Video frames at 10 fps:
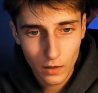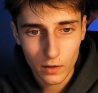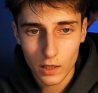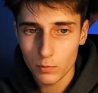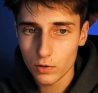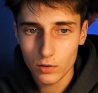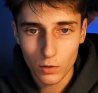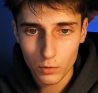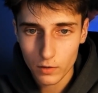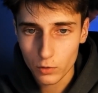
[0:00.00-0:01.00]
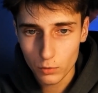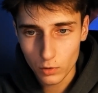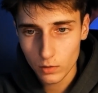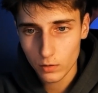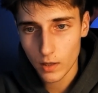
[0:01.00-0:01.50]
Okay, but you know, you have
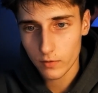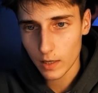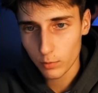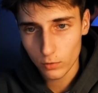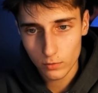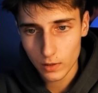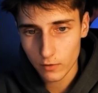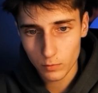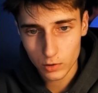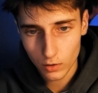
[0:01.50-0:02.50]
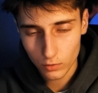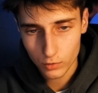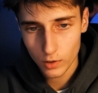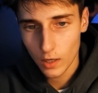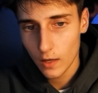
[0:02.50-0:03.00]
Google, you have Apple, you have McDonald's.